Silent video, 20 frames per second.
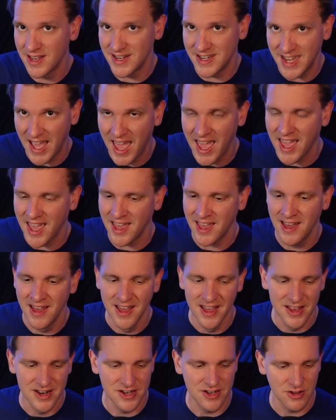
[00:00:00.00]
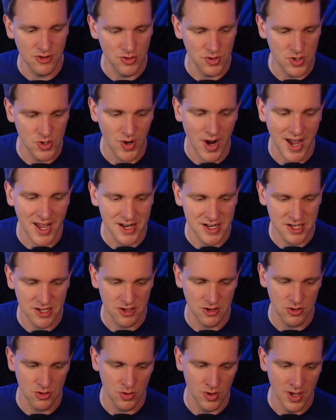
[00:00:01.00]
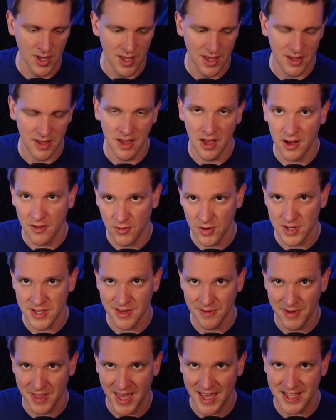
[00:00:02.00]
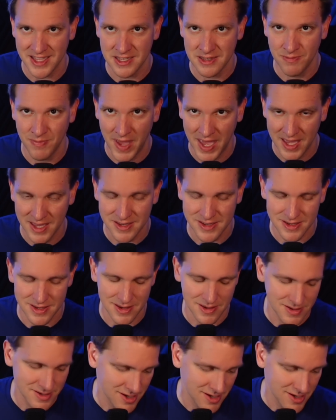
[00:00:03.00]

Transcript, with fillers: day to try to cover some of that space.